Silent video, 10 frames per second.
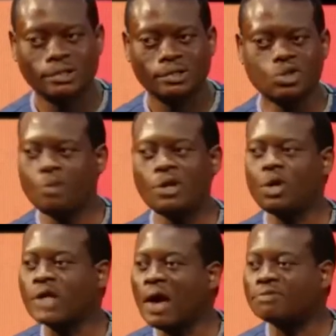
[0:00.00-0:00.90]
You may
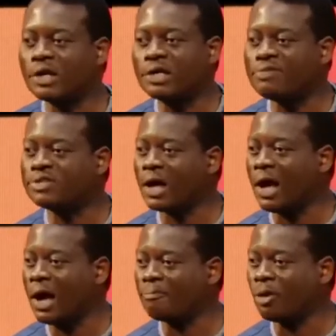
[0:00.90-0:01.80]
not have the gift they
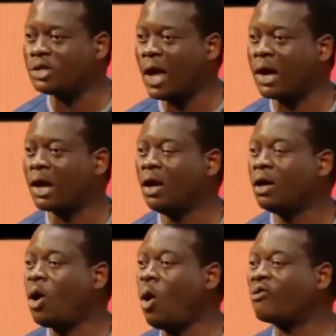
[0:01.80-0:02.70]
have, but they are
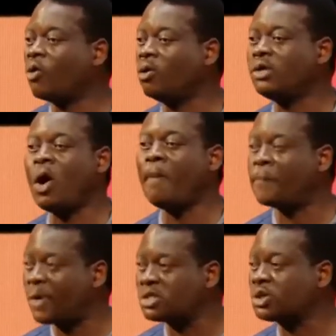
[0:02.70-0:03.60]
the
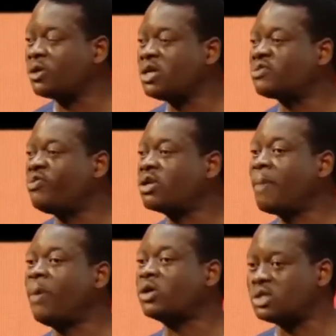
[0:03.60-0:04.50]
operation is for the
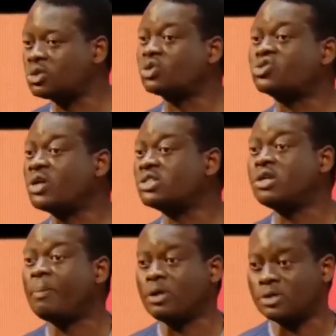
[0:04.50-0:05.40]
bodies to strengthen
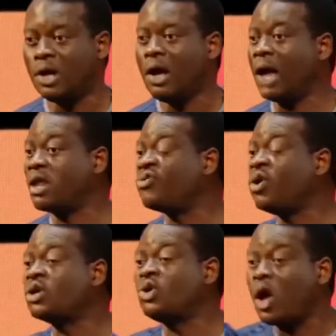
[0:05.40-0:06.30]
the body. And if you
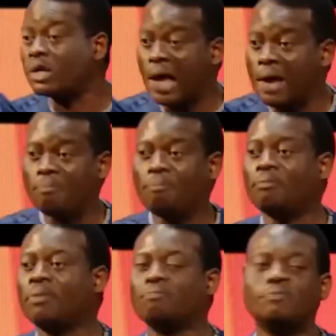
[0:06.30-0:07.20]
ignore them,
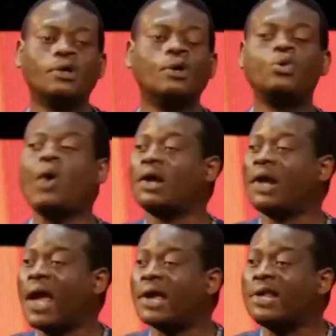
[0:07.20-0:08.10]
hmm, you are
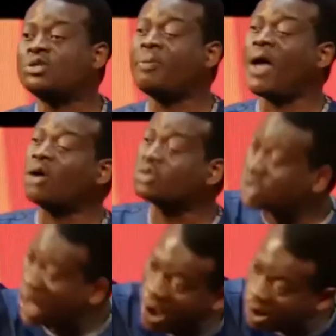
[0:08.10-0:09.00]
likely to be
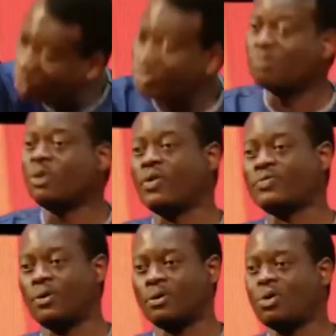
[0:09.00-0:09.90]
outside of the move of
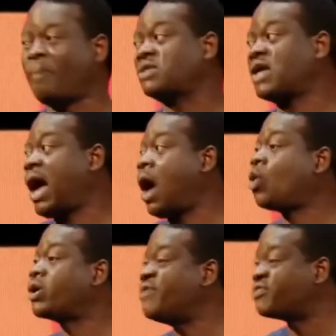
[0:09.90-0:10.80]
God. No matter how
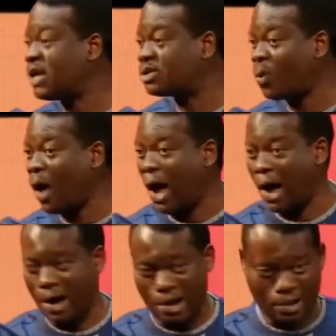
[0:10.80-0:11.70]
gifted you
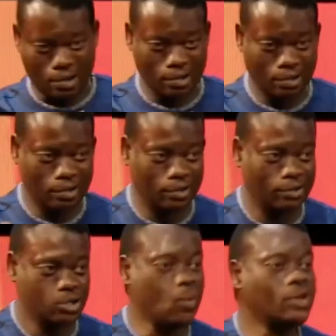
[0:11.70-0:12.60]
are,
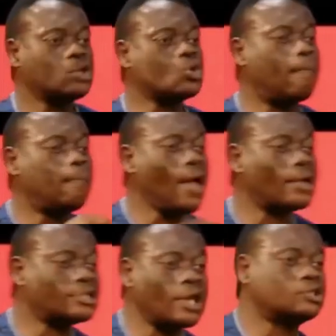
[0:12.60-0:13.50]
you will need to pay
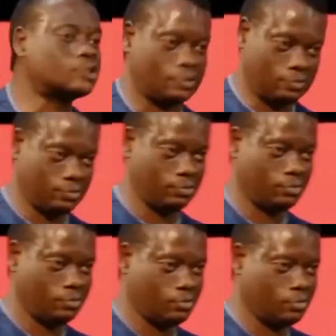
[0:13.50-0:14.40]
attention
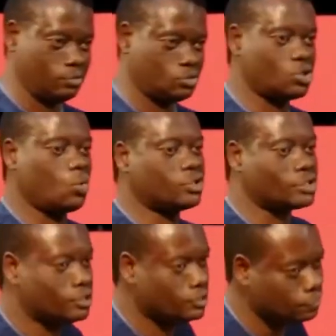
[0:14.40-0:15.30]
to the
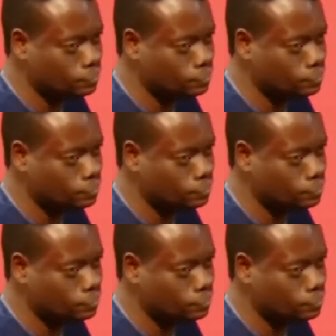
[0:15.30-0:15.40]
watchers.